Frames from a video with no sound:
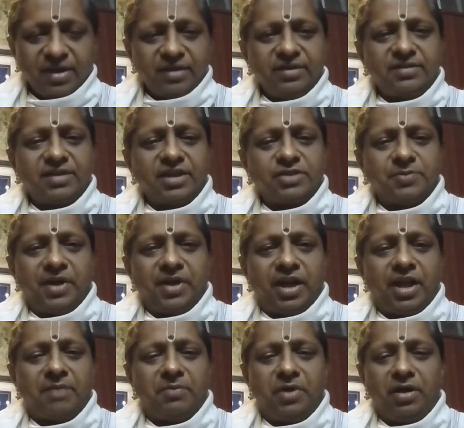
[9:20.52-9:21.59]
This has been
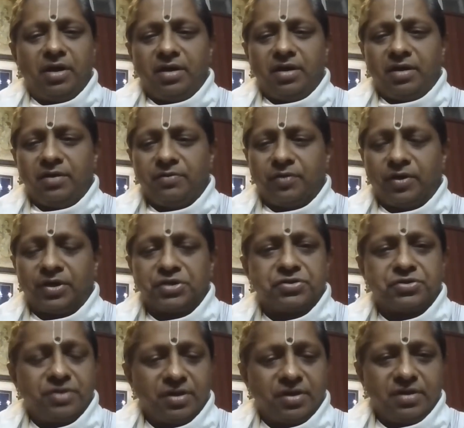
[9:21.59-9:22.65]
enabled for us
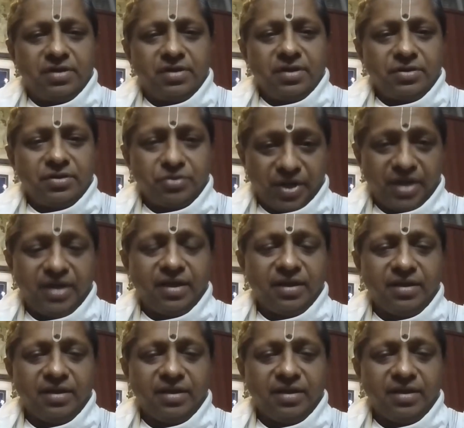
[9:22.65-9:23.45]
today